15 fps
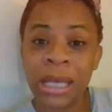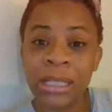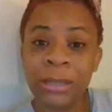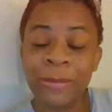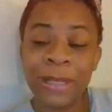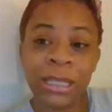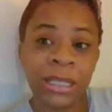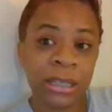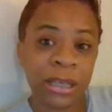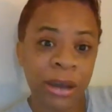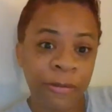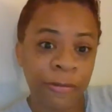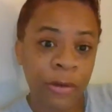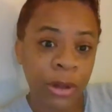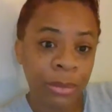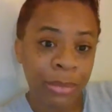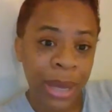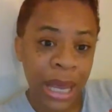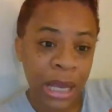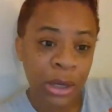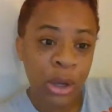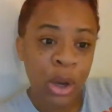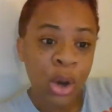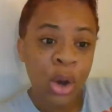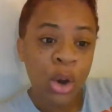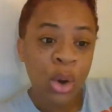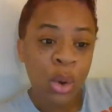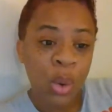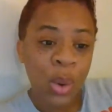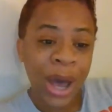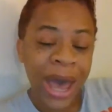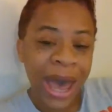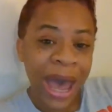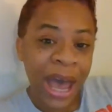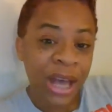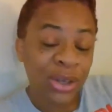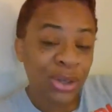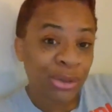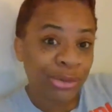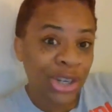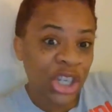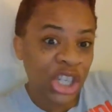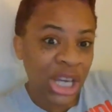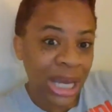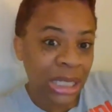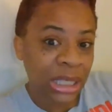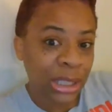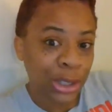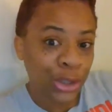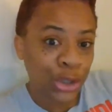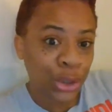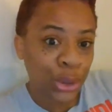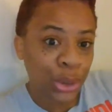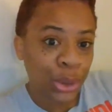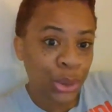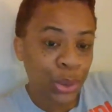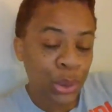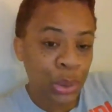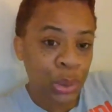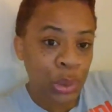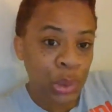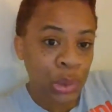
has been several men who has rejected you.